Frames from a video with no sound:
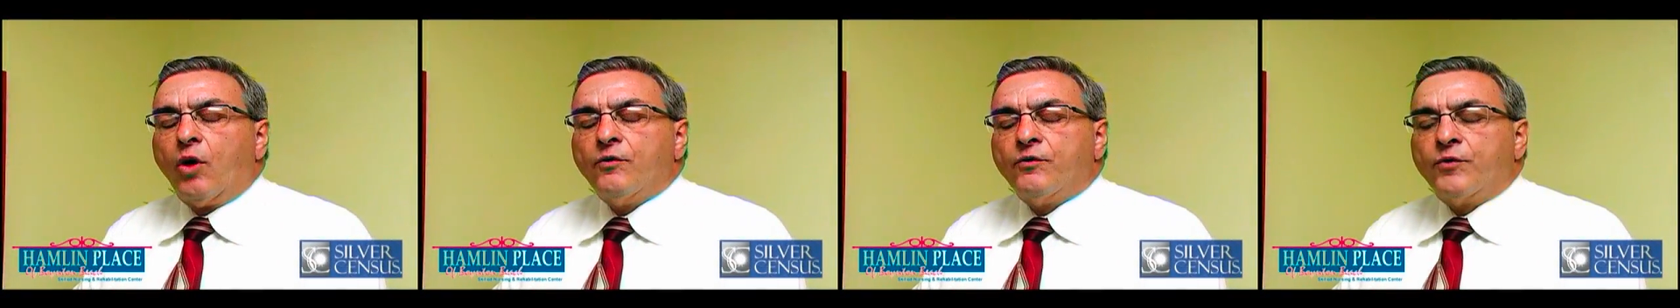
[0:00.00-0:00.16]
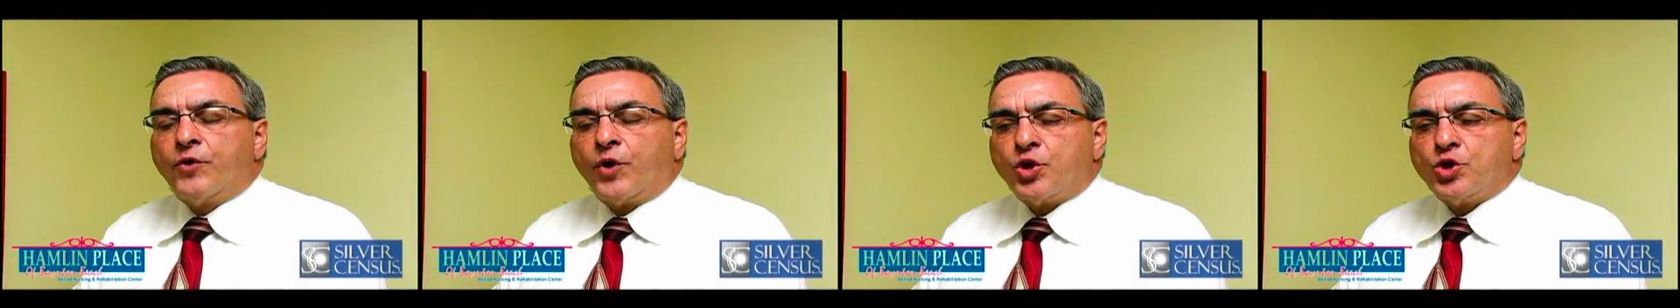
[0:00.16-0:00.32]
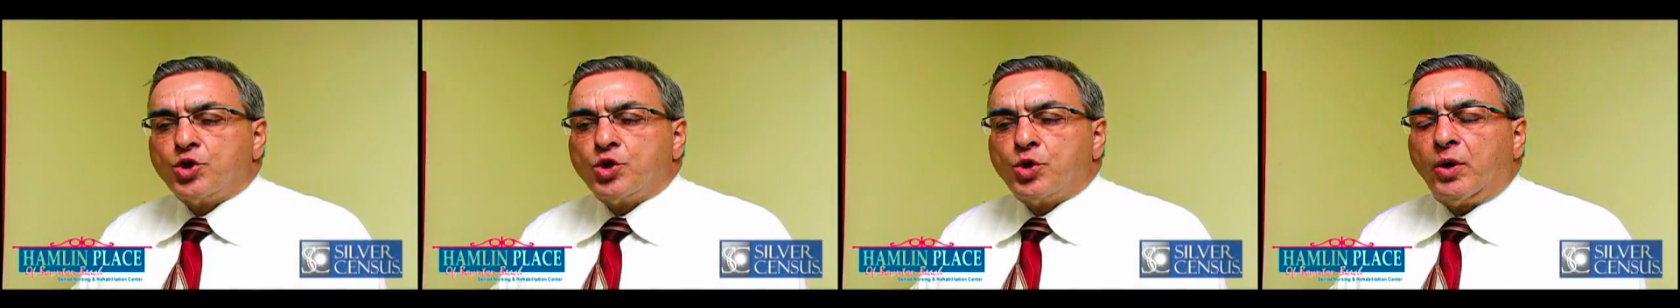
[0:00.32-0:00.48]

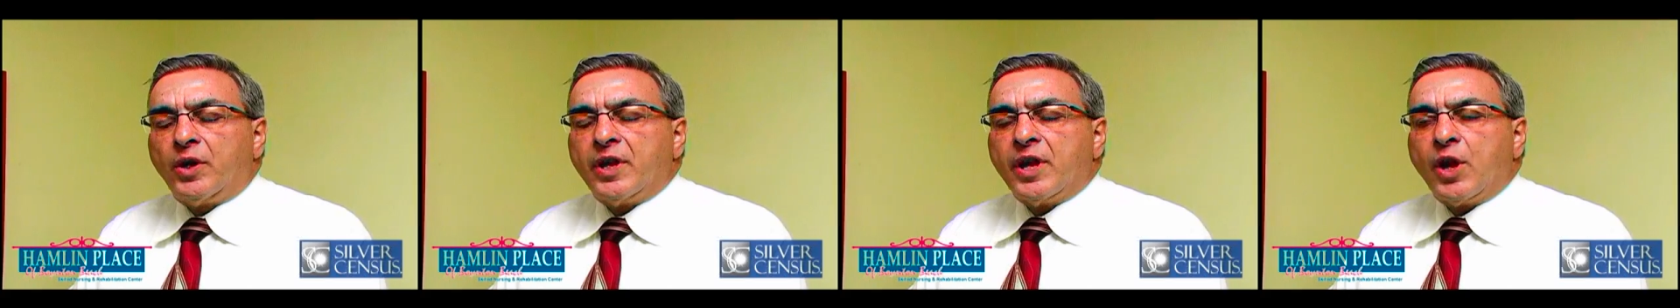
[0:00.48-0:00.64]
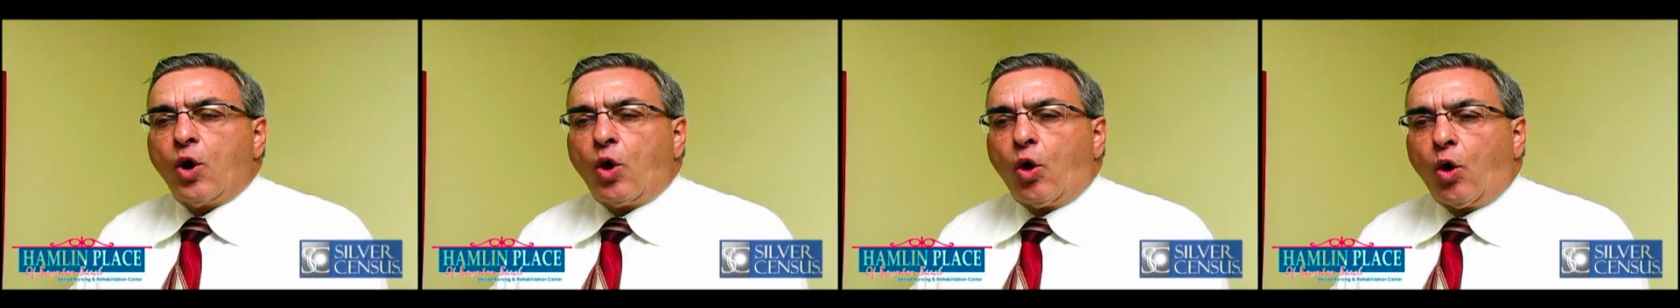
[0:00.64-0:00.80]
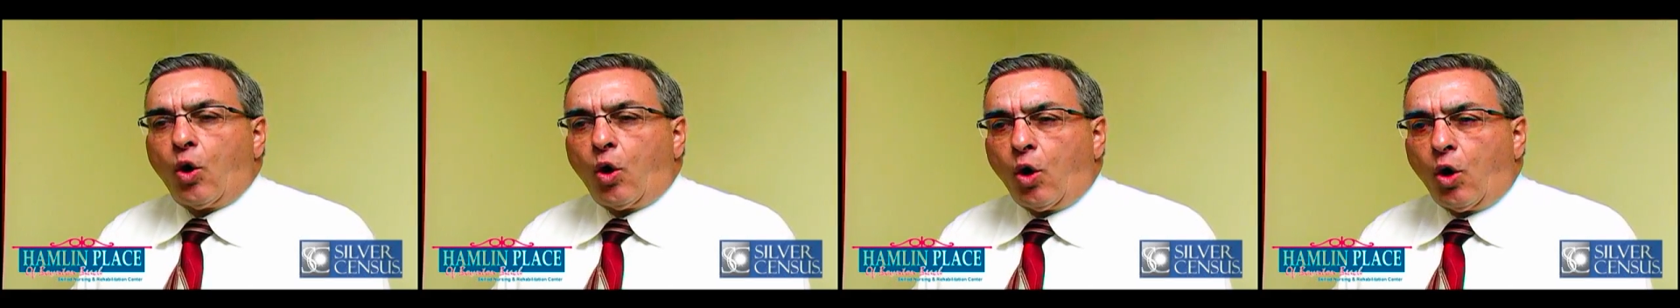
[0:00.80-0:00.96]
virtually
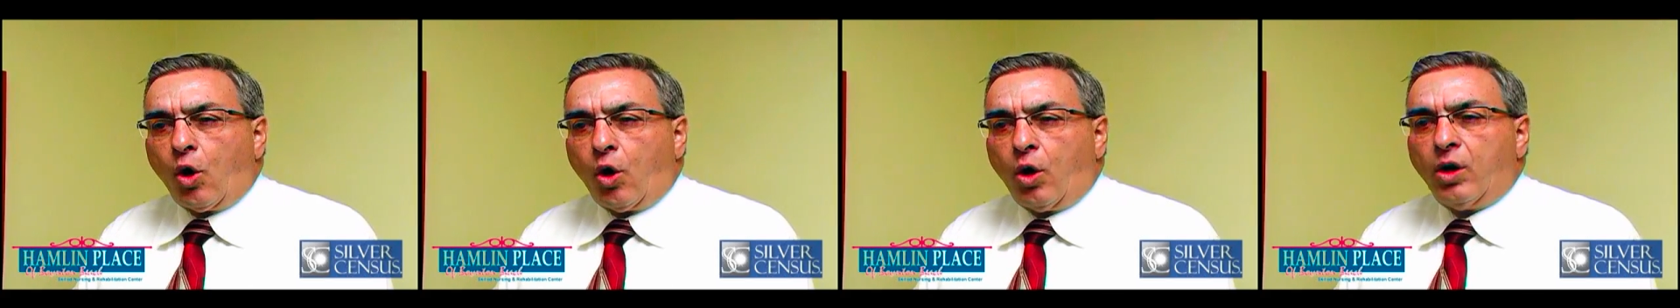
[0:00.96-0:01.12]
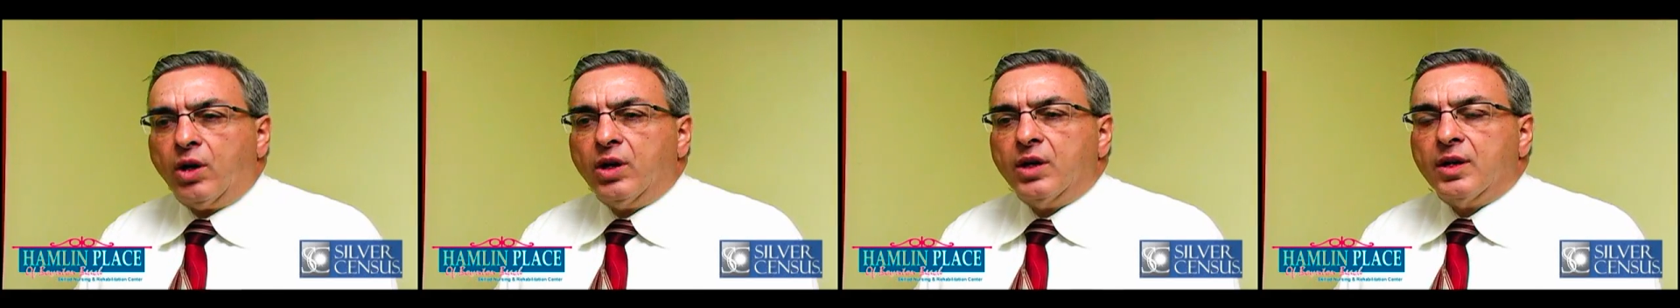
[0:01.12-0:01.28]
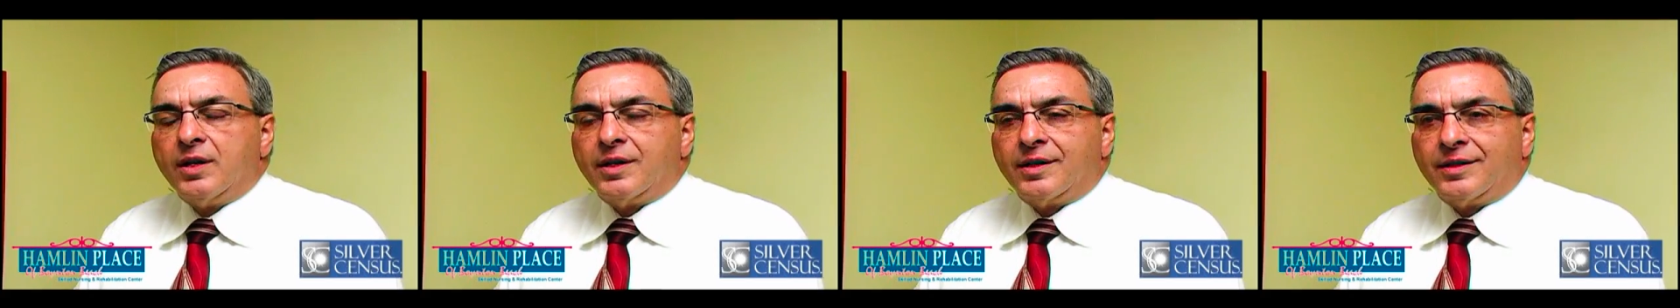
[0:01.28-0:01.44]

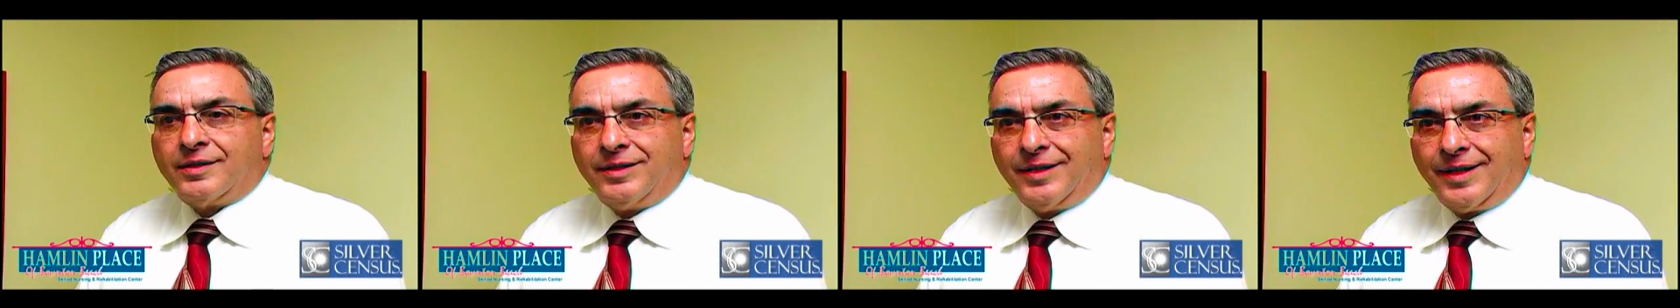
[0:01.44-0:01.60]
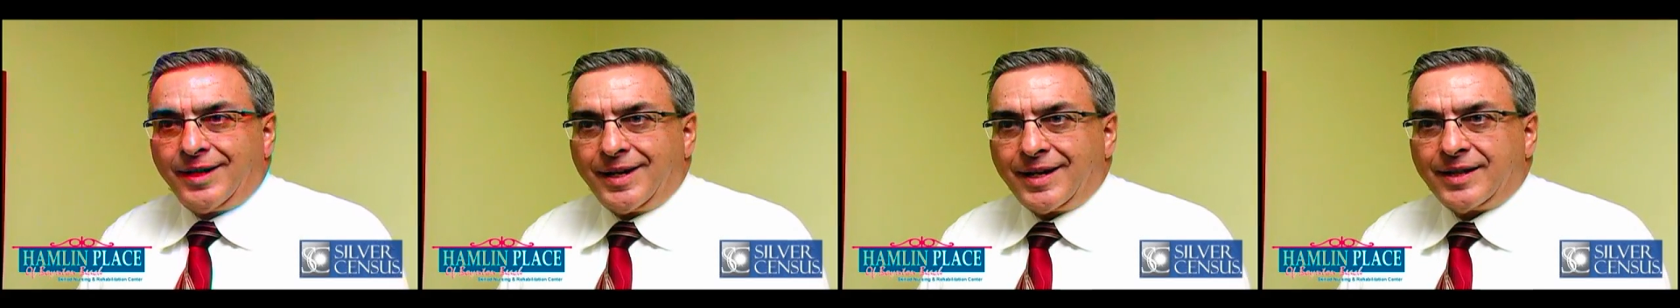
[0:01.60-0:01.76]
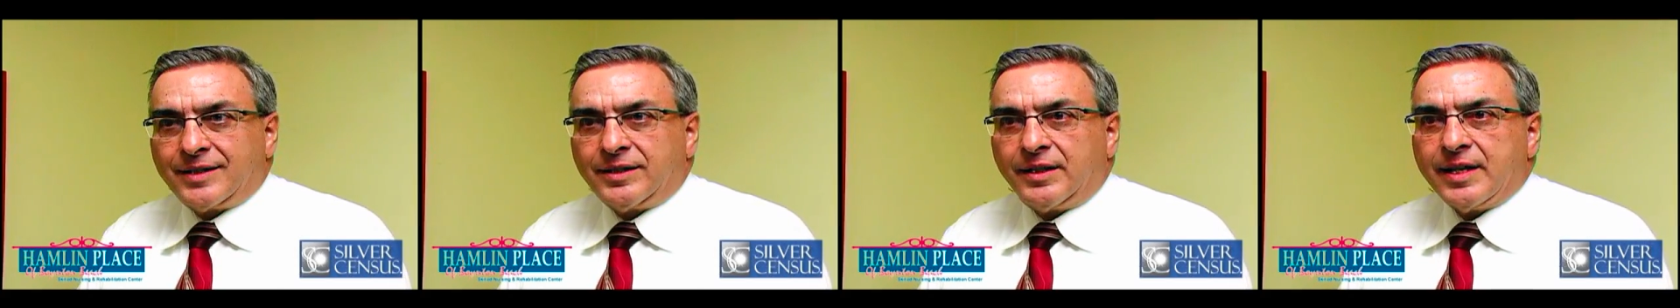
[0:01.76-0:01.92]
all
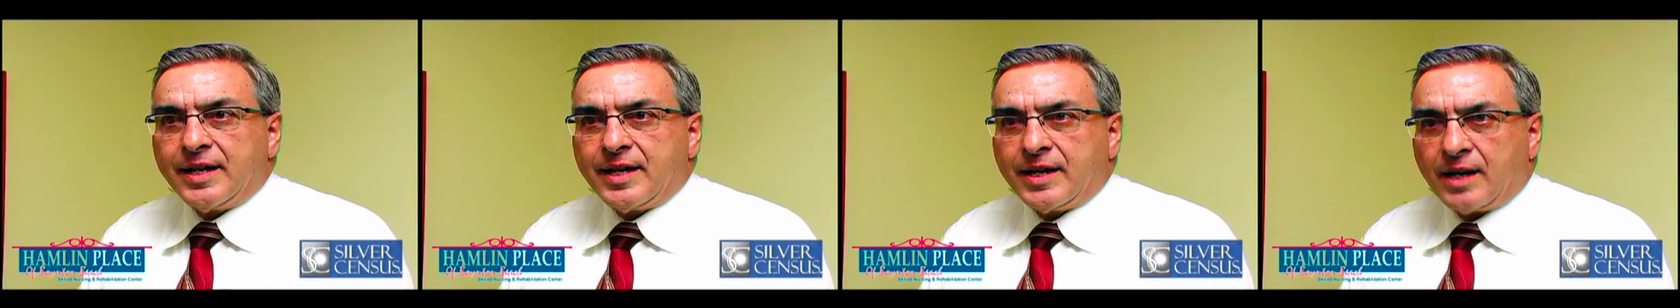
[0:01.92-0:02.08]
clinically